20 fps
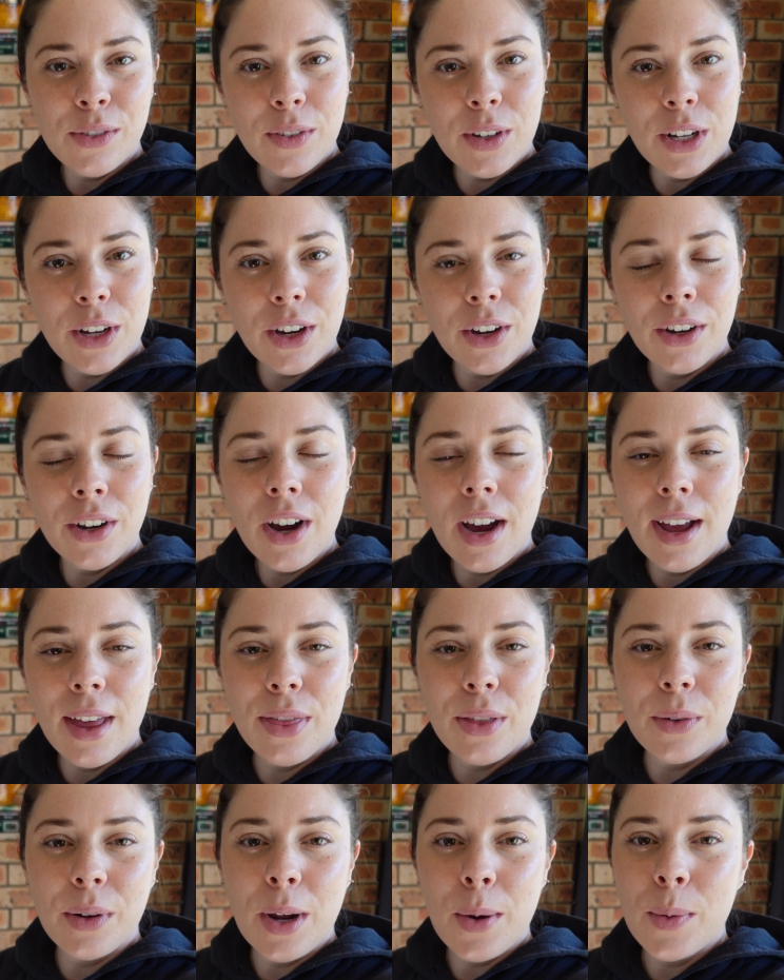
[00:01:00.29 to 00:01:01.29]
video, I
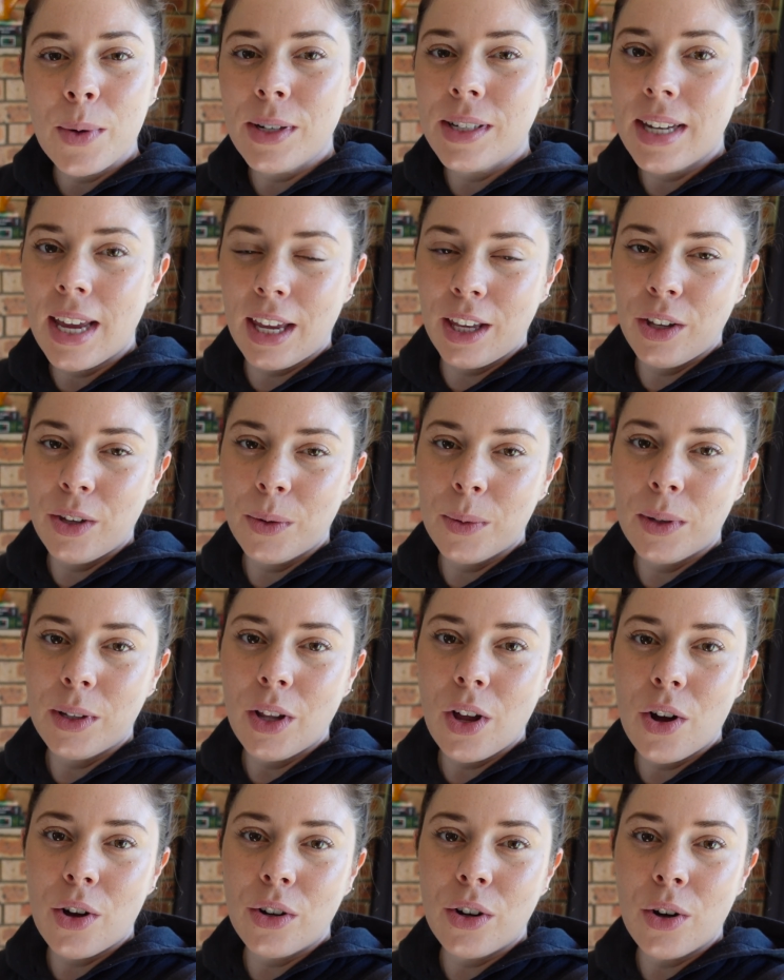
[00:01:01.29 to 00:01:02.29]
thought I would take you
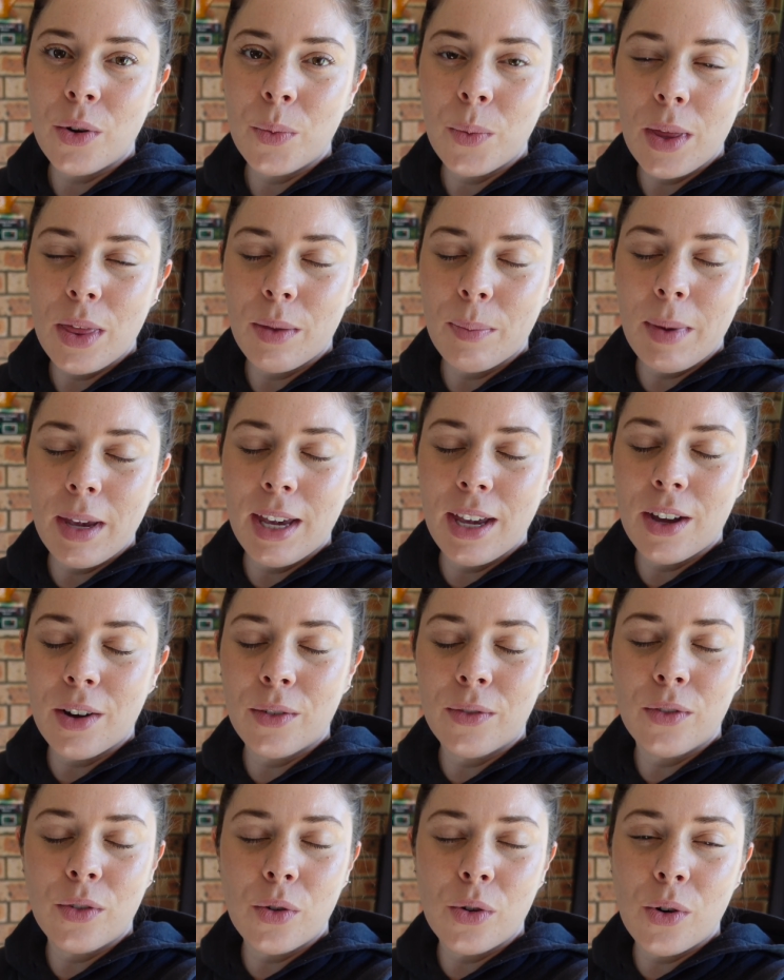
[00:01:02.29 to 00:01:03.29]
along with me
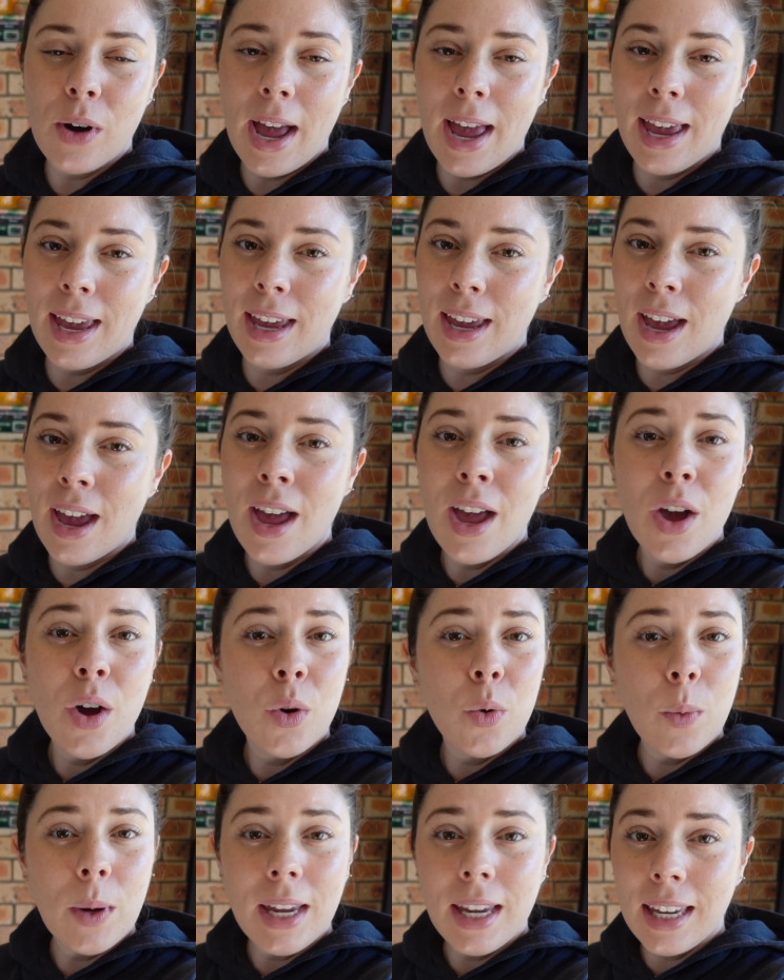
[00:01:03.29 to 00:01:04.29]
for a
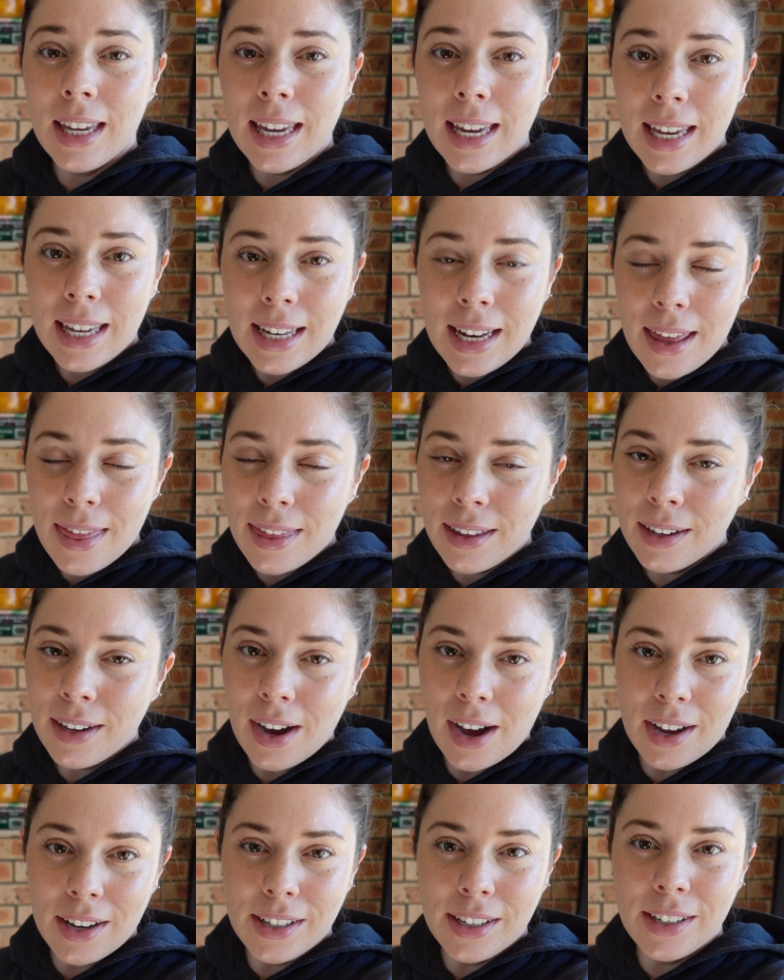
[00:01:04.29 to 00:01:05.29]
week in the
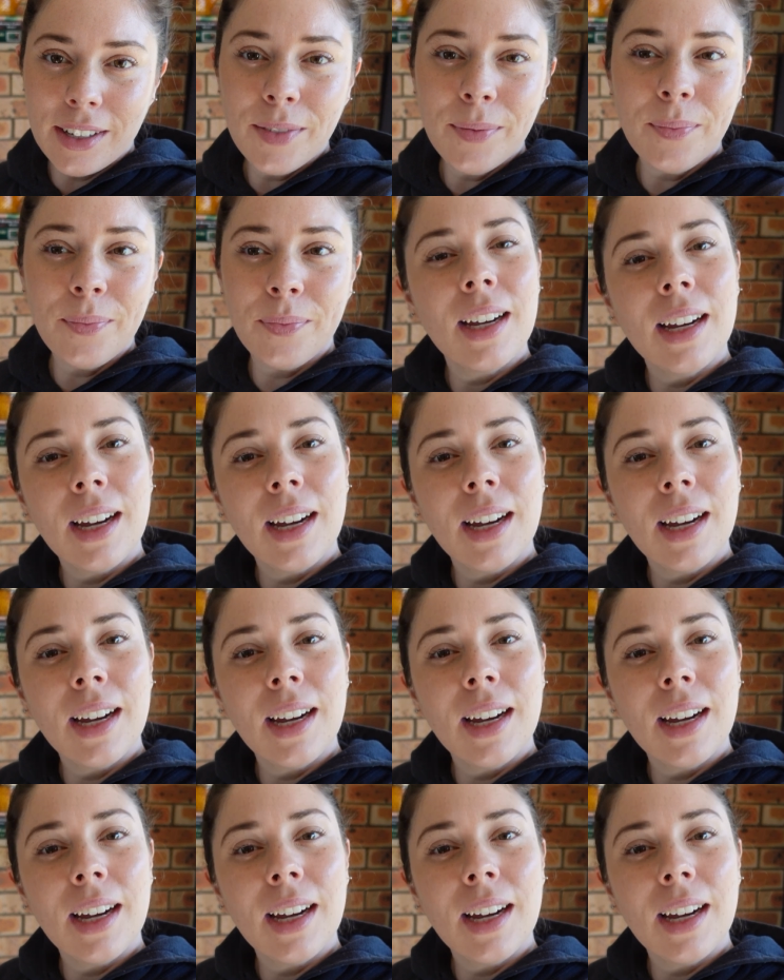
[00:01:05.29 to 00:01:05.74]
garden.